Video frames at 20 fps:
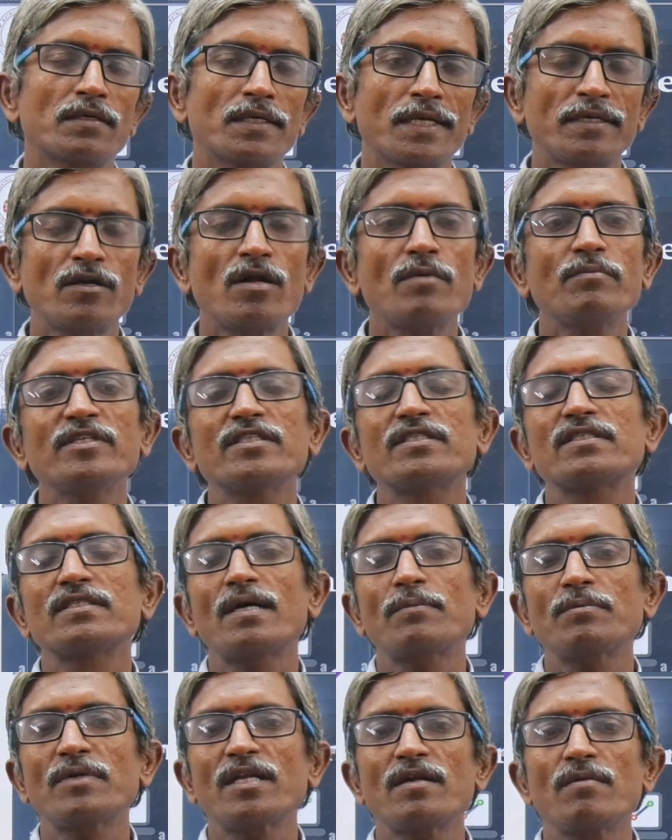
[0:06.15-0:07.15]
economics
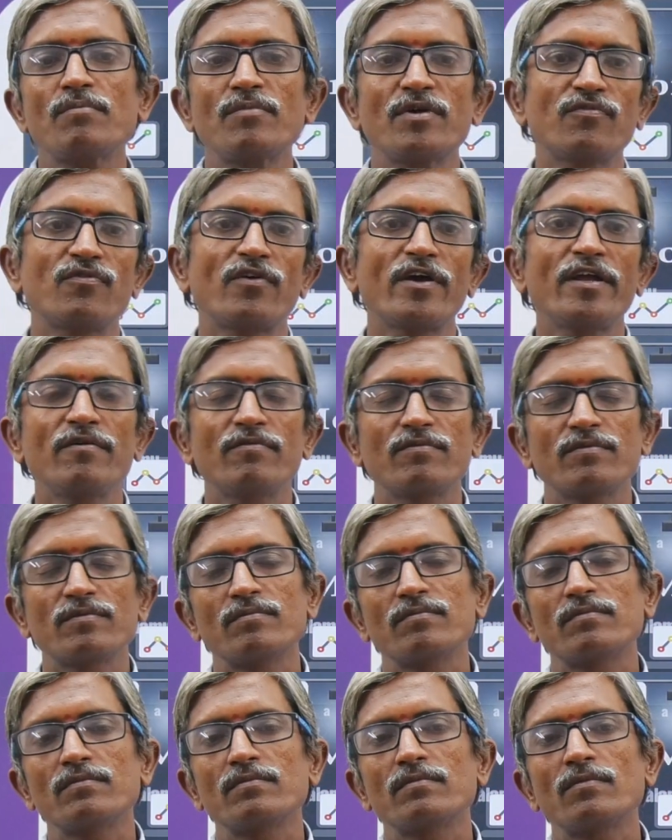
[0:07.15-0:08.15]
chapter number 5
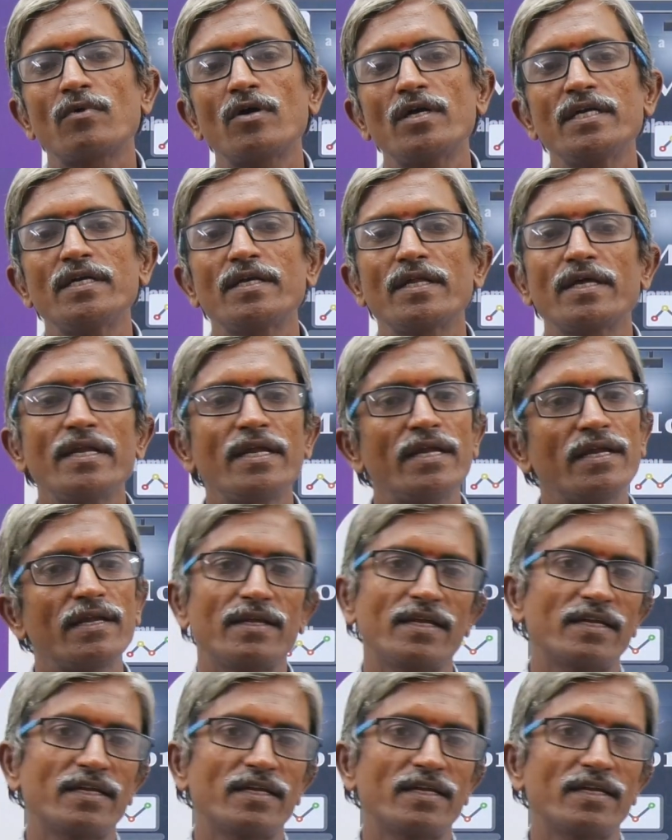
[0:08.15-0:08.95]
monetary